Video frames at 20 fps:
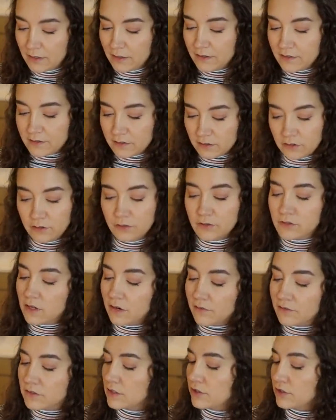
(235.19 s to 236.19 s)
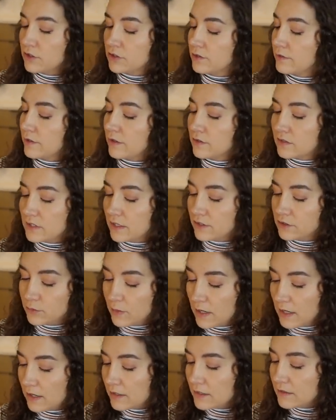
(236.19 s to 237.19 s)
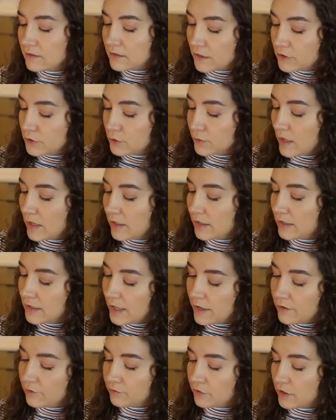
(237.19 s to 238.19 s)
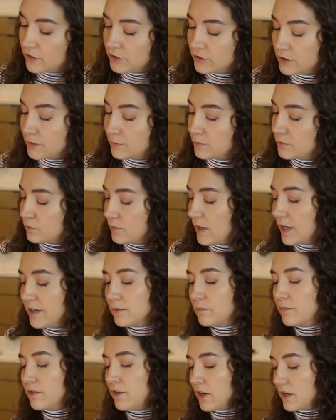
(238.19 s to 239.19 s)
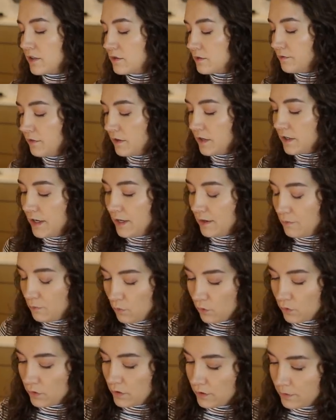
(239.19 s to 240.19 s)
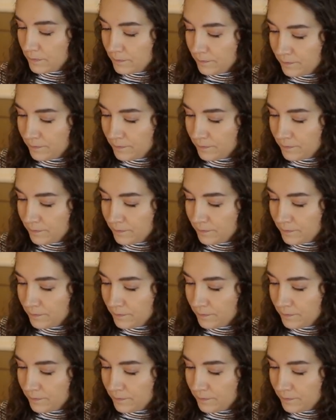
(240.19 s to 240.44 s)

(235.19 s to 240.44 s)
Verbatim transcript: This includes conversations around sexuality, sensuality, life, friendships, random thoughts, fun, and more.